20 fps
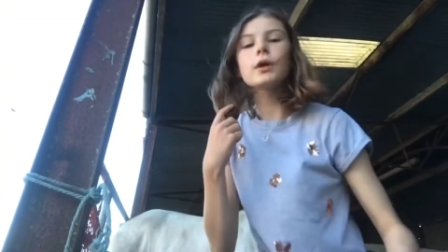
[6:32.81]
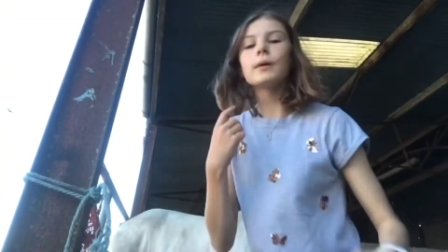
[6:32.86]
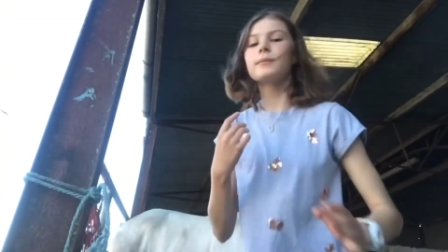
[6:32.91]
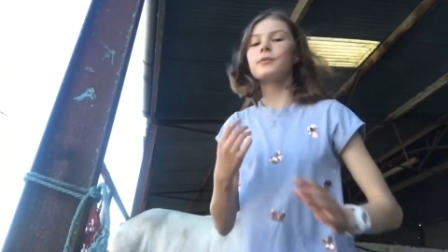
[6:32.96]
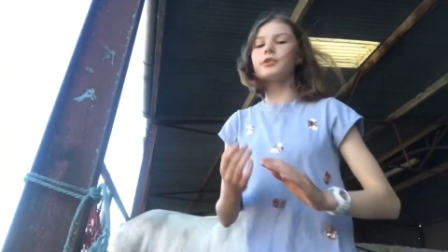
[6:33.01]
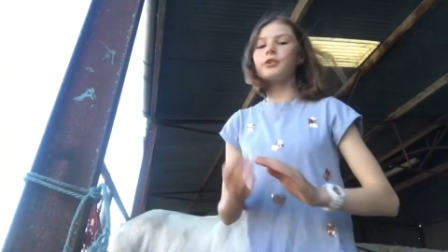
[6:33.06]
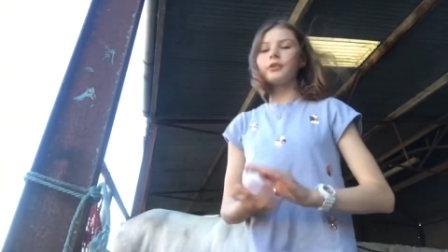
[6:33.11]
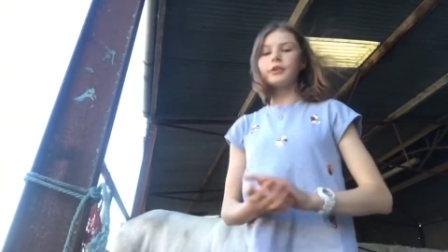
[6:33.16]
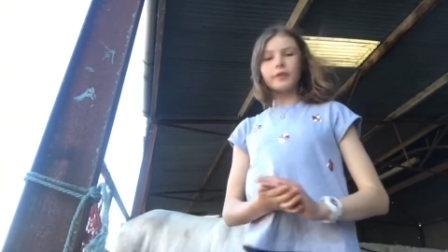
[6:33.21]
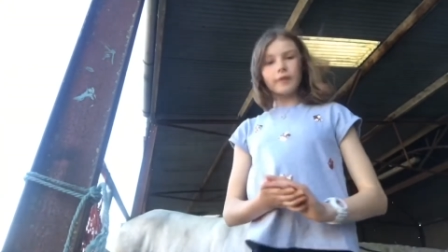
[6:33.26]
I'm
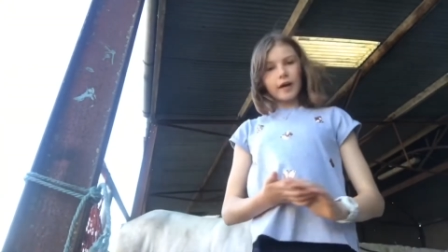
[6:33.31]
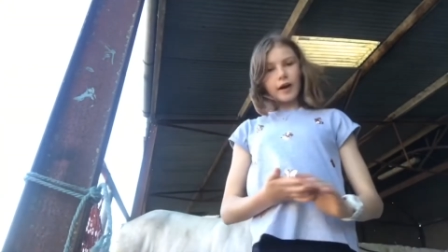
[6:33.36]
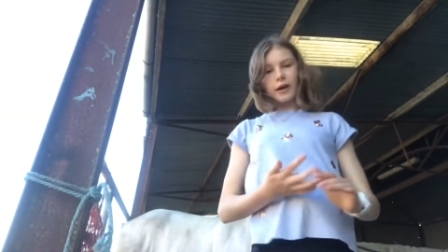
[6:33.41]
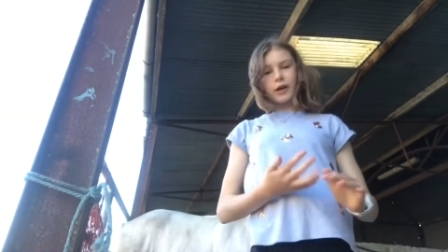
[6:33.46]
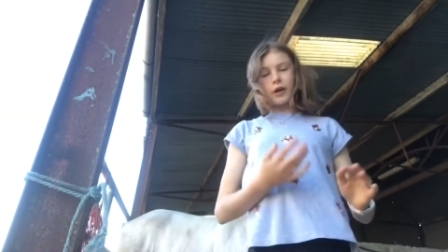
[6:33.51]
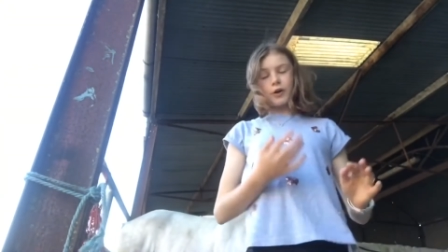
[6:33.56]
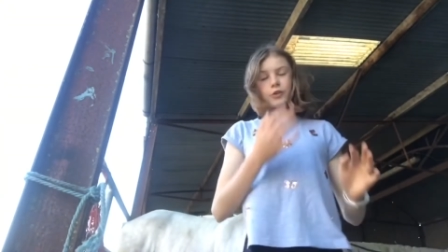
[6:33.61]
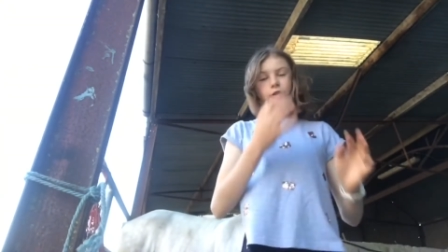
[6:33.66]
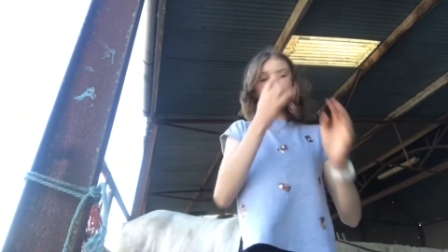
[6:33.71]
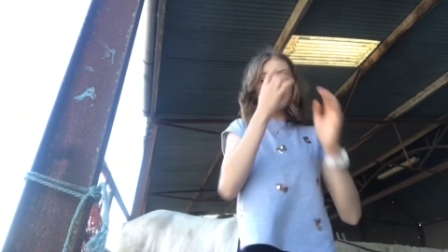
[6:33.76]
sure there are
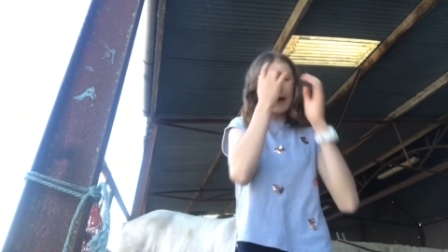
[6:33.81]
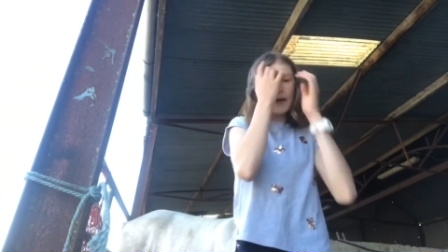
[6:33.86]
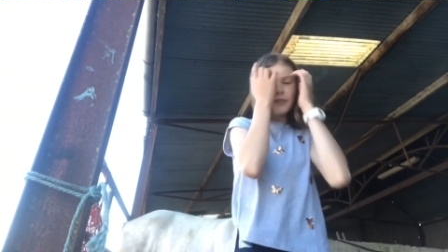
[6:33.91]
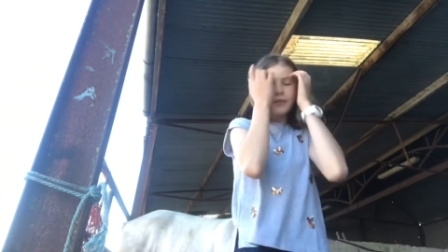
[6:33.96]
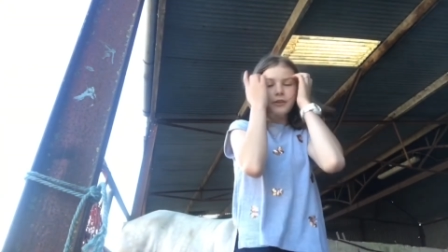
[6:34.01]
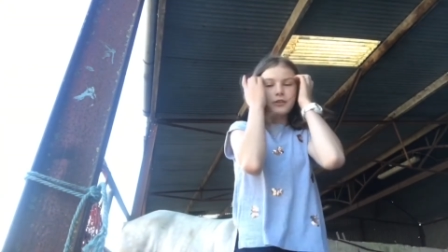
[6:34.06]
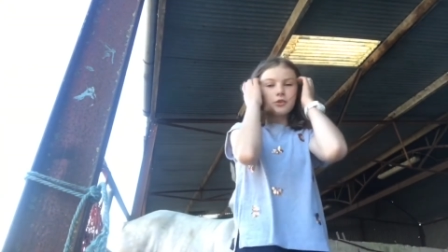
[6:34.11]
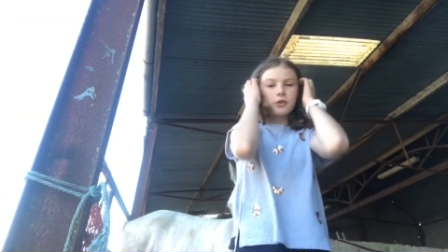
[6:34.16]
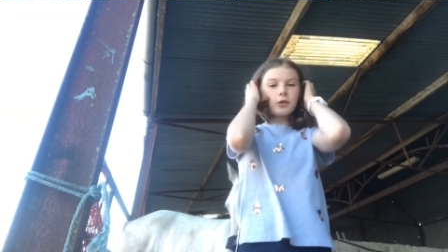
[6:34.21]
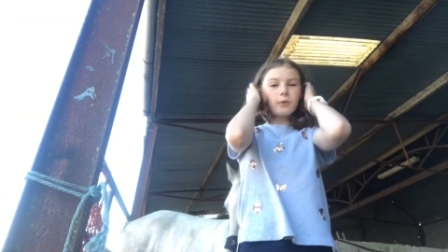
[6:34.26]
other
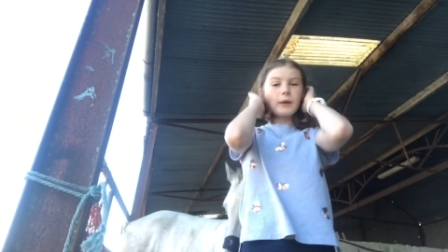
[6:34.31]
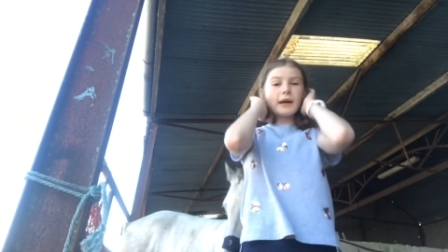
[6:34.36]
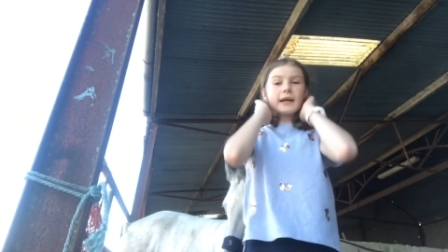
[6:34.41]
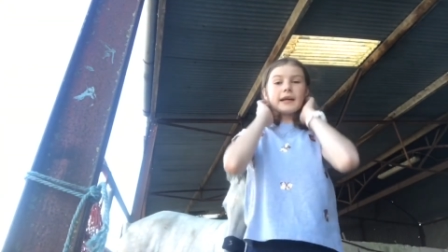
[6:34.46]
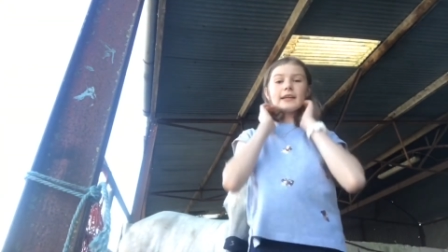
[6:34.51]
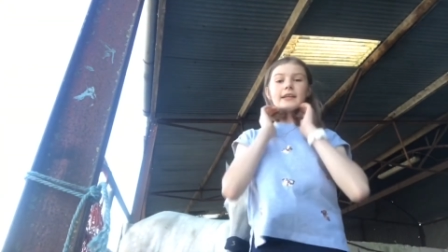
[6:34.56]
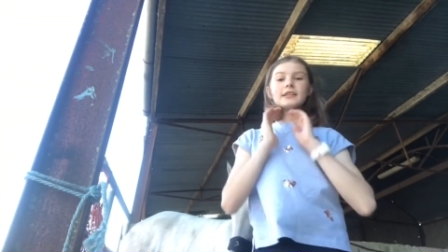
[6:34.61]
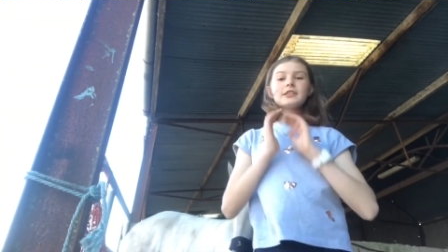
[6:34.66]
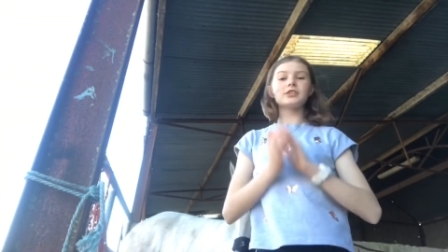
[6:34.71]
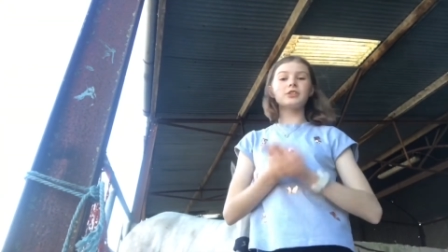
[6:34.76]
methods or
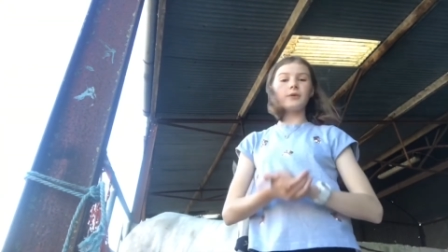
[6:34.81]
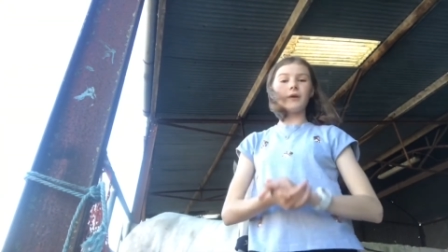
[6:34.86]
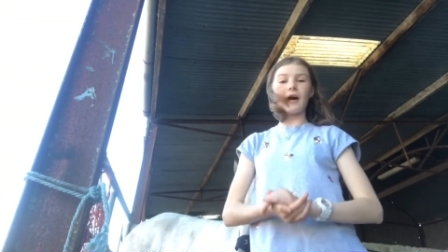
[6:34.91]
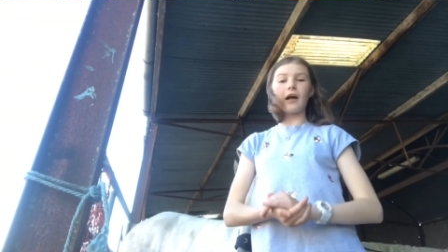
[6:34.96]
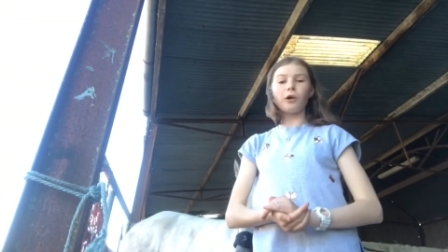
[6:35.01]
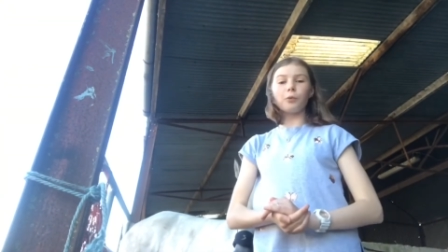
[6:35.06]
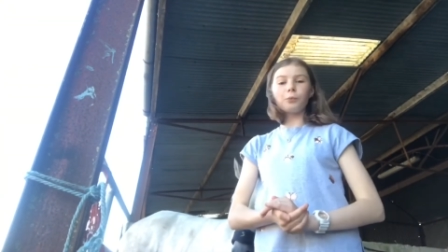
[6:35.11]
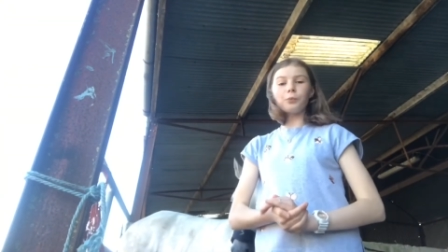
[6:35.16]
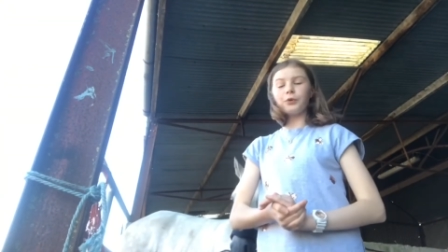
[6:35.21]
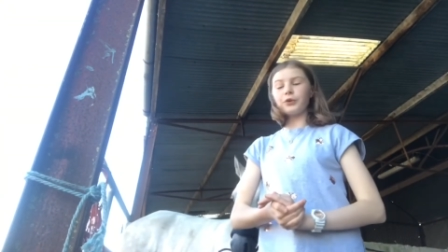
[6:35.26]
ways to
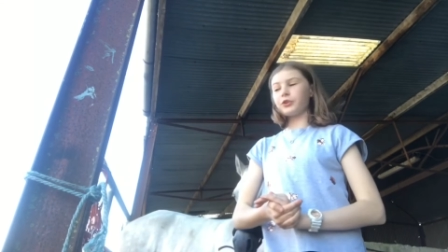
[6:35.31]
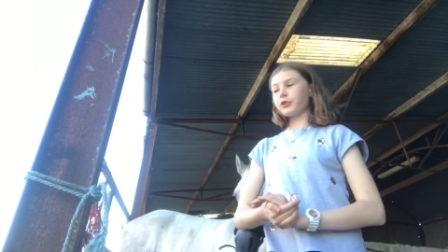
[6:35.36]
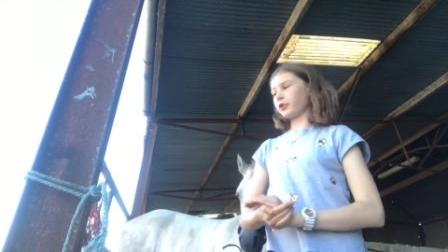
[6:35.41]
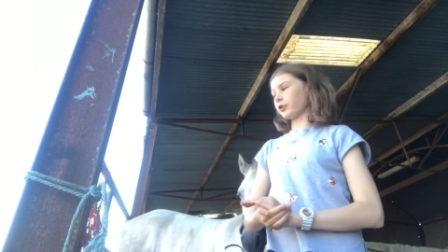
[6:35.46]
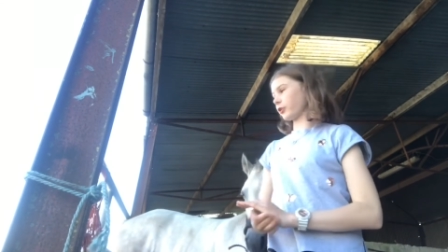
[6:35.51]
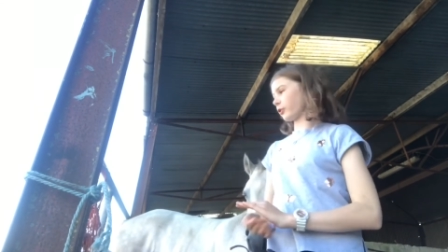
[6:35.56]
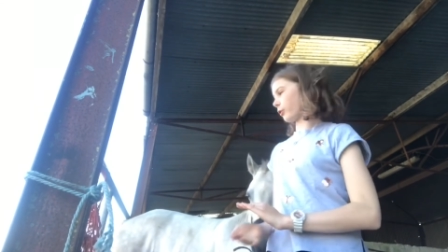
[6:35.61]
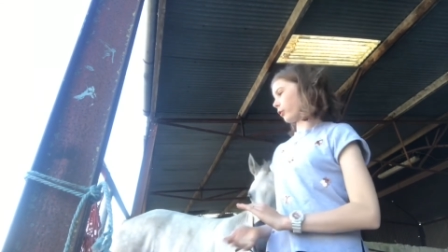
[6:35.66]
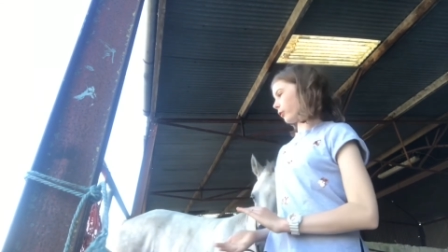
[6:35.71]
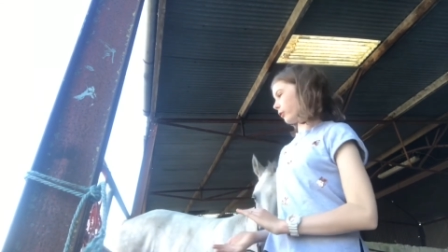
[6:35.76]
help with
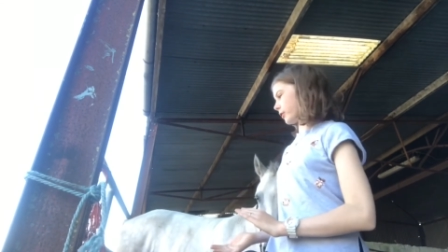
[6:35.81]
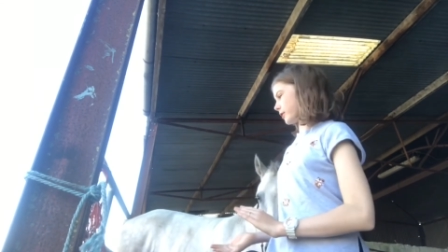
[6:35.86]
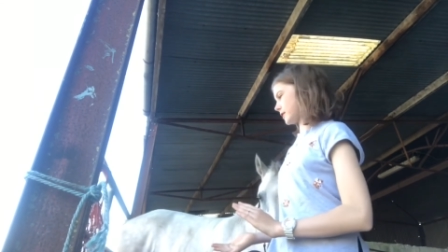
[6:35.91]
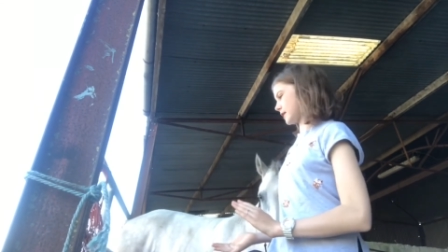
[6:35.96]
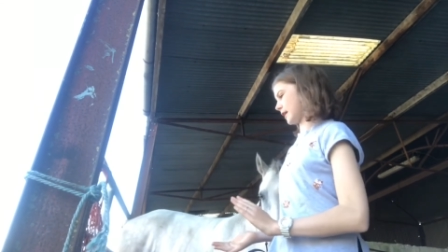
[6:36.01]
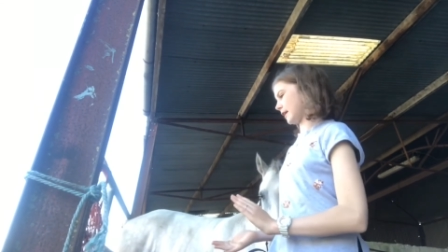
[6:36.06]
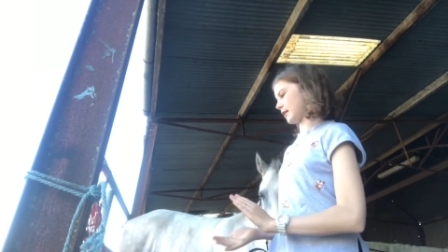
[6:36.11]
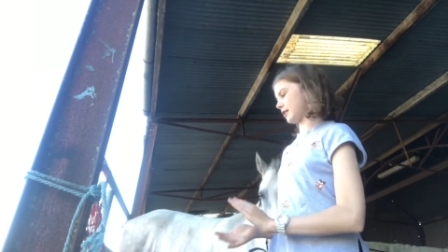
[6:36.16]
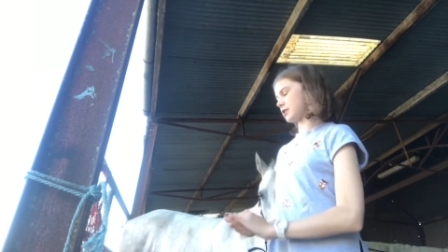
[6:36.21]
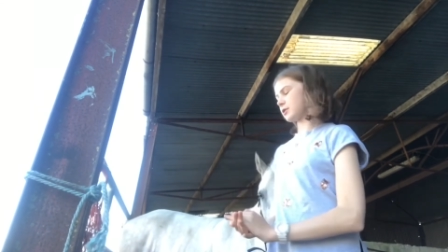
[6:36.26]
your horse
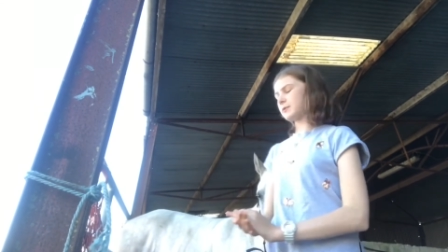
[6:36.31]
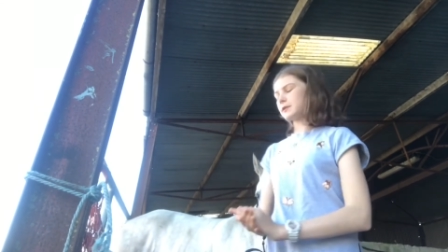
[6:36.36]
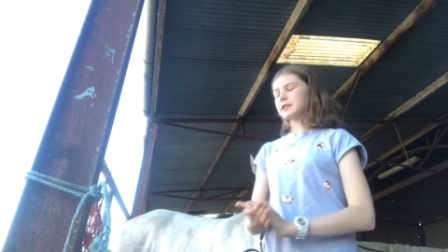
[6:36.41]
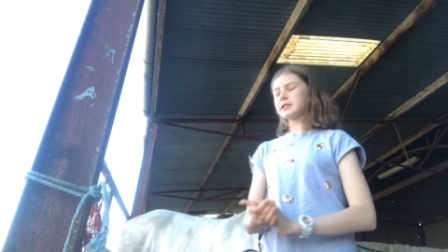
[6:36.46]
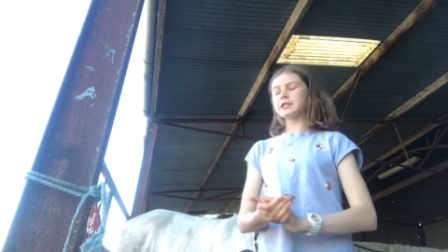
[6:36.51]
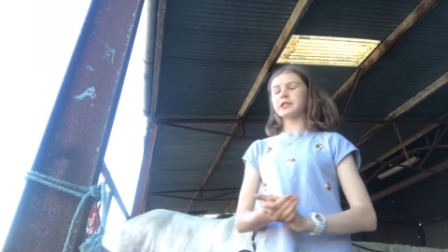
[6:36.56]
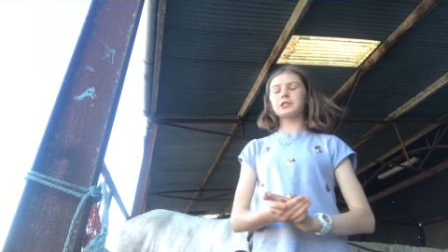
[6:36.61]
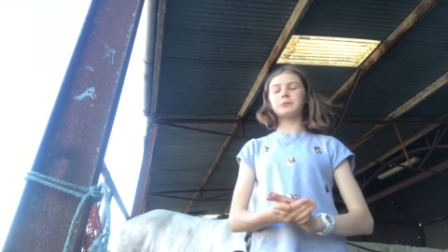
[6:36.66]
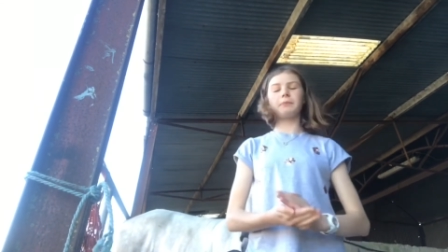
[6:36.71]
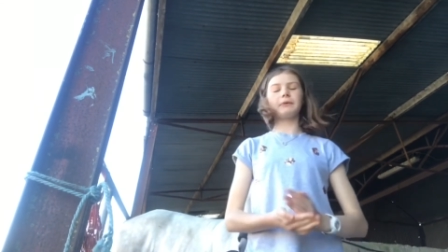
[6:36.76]
and its sweet itch,